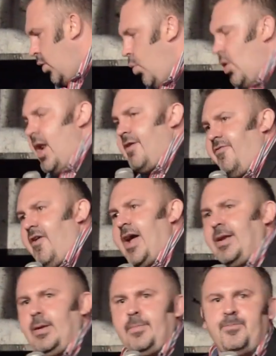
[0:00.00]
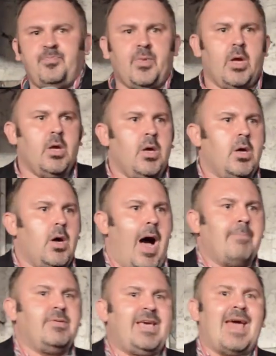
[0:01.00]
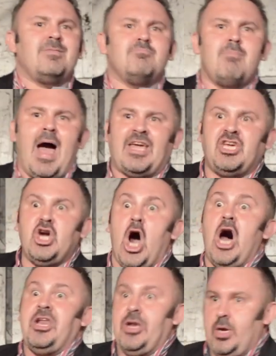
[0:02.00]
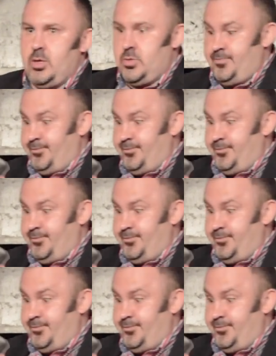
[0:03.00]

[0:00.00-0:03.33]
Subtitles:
We're not fighting. I'm getting my gun.